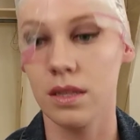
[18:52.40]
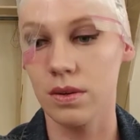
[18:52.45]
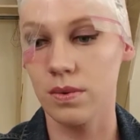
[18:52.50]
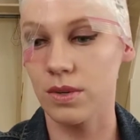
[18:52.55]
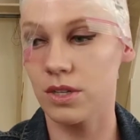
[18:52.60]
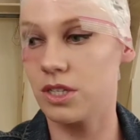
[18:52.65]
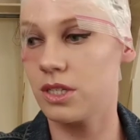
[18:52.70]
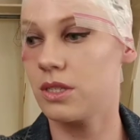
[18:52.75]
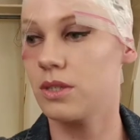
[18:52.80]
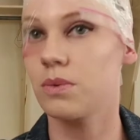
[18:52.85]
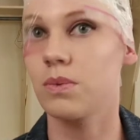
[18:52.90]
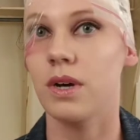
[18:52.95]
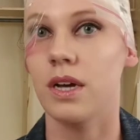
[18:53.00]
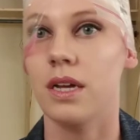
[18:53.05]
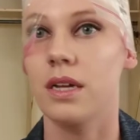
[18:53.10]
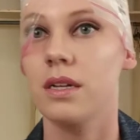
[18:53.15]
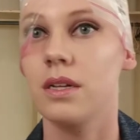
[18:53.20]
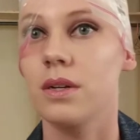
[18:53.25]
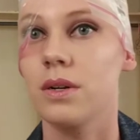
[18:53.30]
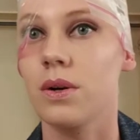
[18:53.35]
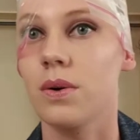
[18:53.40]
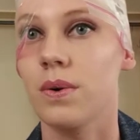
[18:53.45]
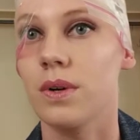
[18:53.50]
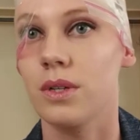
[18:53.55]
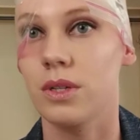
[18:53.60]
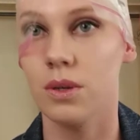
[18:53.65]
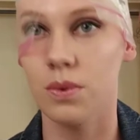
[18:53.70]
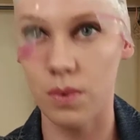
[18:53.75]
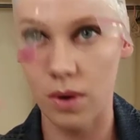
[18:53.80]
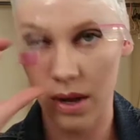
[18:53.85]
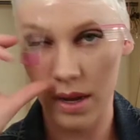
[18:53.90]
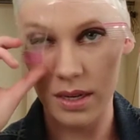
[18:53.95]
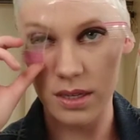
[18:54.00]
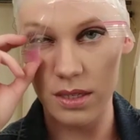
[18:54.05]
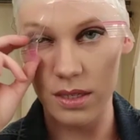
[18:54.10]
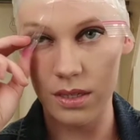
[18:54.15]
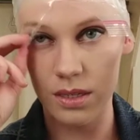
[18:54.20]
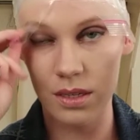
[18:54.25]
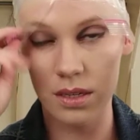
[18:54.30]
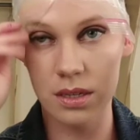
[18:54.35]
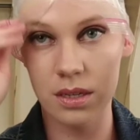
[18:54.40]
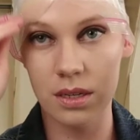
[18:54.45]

which is what you're going to want.